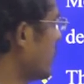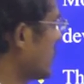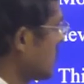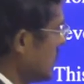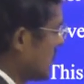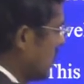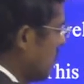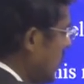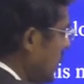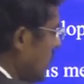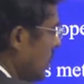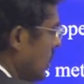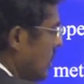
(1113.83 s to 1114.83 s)
extensively
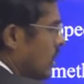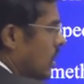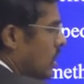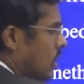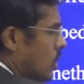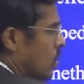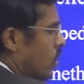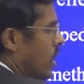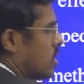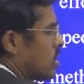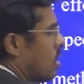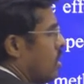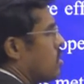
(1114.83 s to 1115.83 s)

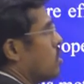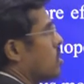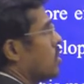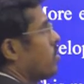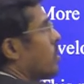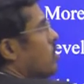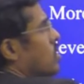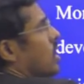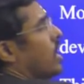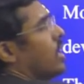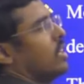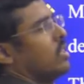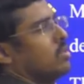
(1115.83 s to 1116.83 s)
today's also. Some
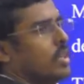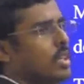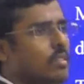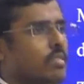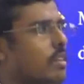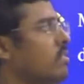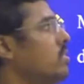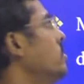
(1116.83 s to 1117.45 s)
1990s only we have